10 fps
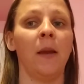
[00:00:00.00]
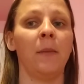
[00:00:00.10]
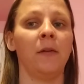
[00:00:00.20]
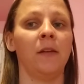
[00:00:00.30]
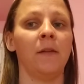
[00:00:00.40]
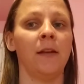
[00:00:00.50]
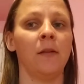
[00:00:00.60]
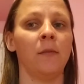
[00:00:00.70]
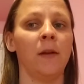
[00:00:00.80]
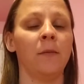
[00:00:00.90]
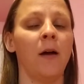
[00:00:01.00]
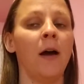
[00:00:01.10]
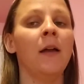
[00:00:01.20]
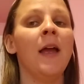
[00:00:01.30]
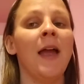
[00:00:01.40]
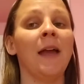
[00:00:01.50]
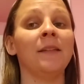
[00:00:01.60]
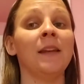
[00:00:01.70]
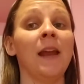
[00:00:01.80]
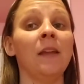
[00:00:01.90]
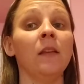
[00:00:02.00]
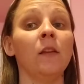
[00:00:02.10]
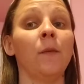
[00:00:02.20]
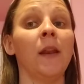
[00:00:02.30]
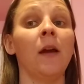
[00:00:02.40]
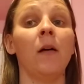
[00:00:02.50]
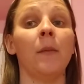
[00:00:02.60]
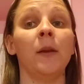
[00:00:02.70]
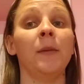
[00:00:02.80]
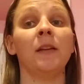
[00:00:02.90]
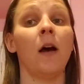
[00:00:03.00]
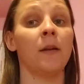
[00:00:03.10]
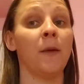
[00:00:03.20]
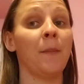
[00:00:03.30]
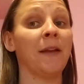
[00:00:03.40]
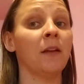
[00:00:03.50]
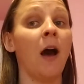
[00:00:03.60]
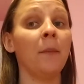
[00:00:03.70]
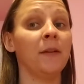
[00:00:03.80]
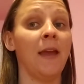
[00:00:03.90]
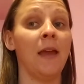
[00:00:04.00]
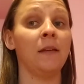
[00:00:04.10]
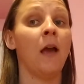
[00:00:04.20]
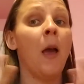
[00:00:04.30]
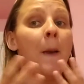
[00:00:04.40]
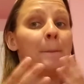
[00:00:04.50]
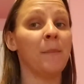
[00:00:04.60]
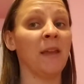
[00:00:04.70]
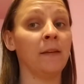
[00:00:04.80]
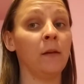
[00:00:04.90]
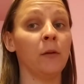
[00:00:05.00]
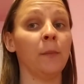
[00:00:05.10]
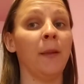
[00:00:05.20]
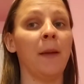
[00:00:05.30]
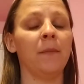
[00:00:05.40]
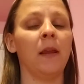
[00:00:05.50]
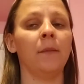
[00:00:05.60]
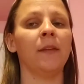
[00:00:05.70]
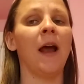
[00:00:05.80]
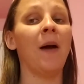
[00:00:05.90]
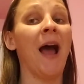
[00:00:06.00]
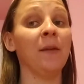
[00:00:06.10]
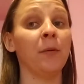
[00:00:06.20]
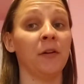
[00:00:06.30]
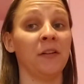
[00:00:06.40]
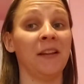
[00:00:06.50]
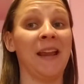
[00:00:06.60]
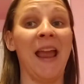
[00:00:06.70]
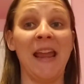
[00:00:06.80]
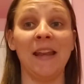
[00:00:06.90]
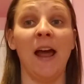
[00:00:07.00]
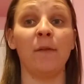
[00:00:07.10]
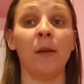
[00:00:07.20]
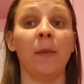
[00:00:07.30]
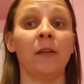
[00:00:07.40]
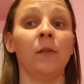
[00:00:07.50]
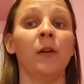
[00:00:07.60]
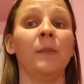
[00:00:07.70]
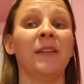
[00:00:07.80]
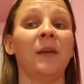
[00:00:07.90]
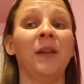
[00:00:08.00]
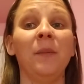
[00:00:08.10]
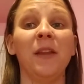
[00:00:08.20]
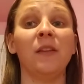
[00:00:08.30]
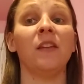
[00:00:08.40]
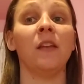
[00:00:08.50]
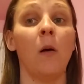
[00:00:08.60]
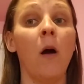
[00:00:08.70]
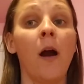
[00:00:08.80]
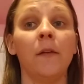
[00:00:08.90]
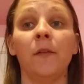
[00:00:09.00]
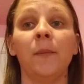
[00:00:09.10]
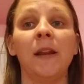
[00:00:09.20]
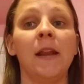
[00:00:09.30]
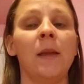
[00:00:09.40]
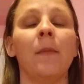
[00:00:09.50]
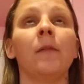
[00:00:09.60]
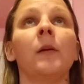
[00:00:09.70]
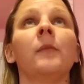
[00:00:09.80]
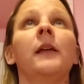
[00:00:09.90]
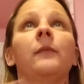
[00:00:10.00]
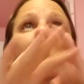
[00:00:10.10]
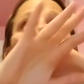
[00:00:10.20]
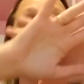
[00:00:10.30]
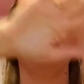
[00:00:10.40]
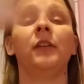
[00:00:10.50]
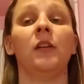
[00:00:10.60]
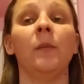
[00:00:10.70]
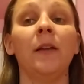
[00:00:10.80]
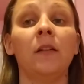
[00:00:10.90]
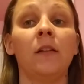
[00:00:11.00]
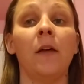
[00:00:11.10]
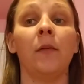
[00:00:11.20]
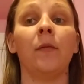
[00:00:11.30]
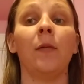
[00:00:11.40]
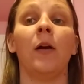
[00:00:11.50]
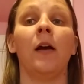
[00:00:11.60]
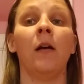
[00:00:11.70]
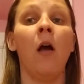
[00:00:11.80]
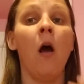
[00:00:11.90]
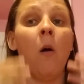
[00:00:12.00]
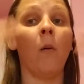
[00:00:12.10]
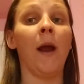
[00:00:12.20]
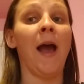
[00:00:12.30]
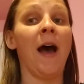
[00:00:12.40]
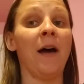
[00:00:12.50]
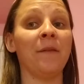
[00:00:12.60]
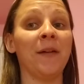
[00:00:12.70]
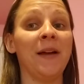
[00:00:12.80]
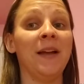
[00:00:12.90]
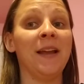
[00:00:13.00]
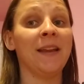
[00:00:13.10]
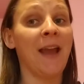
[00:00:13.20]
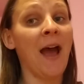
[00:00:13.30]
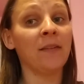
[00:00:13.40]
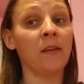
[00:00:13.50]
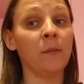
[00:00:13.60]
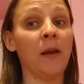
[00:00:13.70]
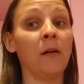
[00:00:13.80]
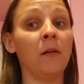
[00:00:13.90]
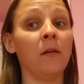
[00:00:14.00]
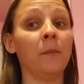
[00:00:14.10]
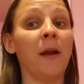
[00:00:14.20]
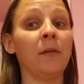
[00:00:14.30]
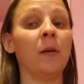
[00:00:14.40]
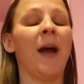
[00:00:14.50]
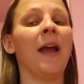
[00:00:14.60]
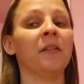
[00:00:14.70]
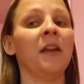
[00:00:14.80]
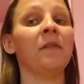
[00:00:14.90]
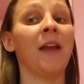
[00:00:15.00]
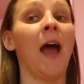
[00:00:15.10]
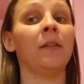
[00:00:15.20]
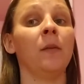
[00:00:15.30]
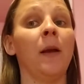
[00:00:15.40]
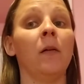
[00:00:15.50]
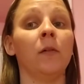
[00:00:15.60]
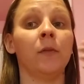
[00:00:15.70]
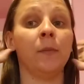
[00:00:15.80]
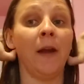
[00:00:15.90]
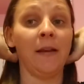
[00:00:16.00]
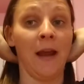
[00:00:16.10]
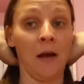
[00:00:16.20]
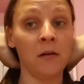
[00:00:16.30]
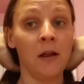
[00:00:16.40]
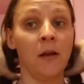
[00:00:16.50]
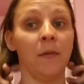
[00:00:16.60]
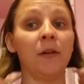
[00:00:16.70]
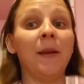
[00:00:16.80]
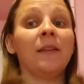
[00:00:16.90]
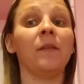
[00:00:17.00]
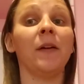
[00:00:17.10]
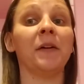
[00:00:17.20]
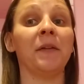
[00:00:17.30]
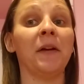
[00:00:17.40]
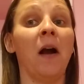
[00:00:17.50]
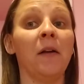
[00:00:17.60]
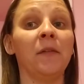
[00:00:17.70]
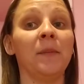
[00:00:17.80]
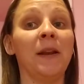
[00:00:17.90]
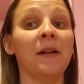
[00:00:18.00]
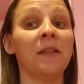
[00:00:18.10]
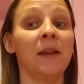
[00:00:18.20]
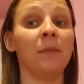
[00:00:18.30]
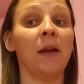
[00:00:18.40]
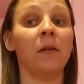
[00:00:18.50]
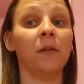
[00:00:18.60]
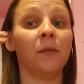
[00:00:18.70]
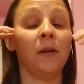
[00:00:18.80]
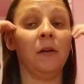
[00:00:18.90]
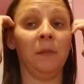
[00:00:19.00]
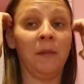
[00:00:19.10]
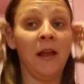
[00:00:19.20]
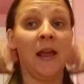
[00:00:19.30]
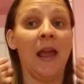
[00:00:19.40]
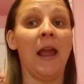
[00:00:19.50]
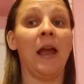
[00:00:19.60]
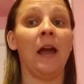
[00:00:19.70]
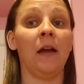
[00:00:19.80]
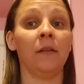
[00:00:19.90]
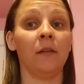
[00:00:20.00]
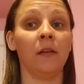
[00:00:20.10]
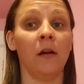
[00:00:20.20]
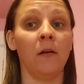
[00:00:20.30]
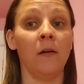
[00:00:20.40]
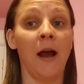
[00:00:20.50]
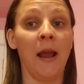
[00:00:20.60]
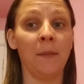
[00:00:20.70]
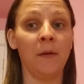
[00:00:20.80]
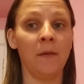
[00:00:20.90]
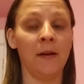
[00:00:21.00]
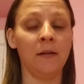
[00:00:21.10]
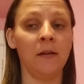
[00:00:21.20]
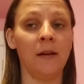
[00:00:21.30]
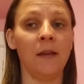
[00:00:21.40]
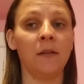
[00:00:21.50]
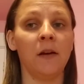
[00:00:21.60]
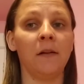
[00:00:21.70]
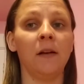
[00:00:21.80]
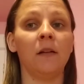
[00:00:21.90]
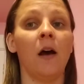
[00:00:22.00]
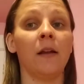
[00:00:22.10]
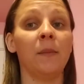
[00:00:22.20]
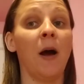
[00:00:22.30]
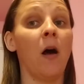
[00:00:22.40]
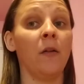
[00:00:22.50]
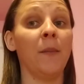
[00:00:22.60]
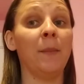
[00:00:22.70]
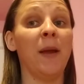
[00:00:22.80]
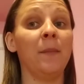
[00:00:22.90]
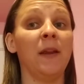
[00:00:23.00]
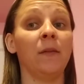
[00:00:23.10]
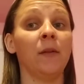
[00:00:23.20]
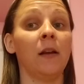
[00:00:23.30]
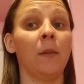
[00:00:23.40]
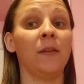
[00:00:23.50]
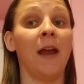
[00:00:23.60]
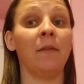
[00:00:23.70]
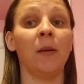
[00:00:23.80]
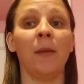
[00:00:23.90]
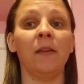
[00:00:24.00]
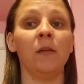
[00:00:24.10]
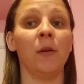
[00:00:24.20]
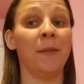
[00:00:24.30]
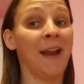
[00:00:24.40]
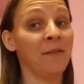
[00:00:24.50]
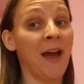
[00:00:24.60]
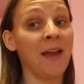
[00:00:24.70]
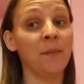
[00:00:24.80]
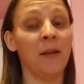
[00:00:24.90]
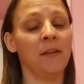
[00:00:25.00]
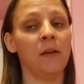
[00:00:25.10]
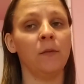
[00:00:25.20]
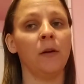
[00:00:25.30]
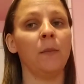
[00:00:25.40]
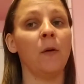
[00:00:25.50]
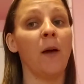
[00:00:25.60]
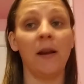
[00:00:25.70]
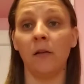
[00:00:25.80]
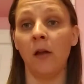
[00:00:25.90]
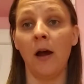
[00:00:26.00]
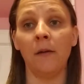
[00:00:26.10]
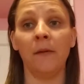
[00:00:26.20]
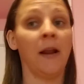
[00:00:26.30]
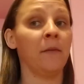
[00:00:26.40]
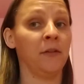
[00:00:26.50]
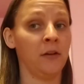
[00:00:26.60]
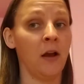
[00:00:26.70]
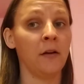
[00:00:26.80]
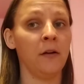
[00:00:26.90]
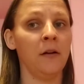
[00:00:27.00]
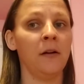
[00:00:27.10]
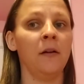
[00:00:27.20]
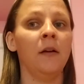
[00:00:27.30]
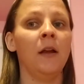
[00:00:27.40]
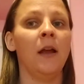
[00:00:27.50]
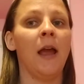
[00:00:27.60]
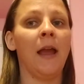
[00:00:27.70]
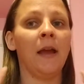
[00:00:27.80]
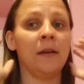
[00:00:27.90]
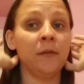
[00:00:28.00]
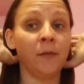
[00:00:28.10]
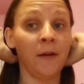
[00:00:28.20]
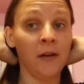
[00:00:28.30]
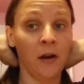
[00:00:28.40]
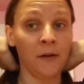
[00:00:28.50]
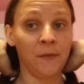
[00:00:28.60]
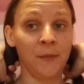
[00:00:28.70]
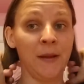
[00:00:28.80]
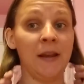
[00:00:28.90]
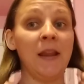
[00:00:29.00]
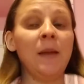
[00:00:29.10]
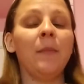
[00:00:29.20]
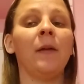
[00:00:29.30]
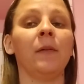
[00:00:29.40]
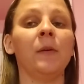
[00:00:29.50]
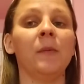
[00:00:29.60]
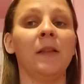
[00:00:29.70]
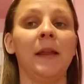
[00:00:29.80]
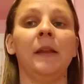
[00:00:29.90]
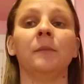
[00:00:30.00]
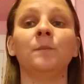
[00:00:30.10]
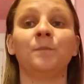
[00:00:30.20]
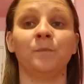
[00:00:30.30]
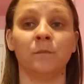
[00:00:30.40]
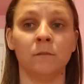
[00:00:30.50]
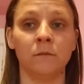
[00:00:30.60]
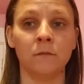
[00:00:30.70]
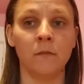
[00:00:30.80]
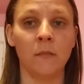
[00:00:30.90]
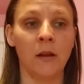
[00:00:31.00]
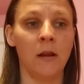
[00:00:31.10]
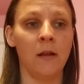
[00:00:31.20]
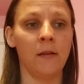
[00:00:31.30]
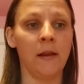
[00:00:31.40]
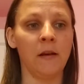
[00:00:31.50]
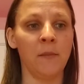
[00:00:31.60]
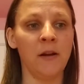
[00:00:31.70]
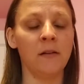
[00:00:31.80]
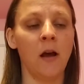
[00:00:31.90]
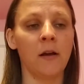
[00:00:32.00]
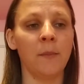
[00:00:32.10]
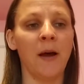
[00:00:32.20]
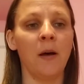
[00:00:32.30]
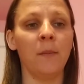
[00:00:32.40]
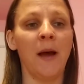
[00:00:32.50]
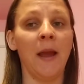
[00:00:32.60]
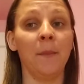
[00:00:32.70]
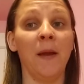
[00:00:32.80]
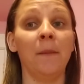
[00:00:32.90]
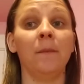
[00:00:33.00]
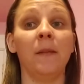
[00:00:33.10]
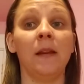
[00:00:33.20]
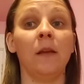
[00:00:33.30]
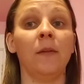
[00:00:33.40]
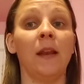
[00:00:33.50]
I post every day of the week for all. And today in this video, I'm going to be talking about my top 10 messy room pet peeves. Now, I personally hate having a messy room, but sometimes it's so hard for me to keep my room clean when I have too much stuff everywhere or I have cats in my room. I actually have cats in my old room right now, which makes it very, very hard for me to clean my old room. And so I'm going to get started talking about all of my pet peeves when it comes to having a messy room. And I've had a messy room quite a lot when I was younger, and it was very hard for me to keep my room clean. I'm going to talk about my pet peeves.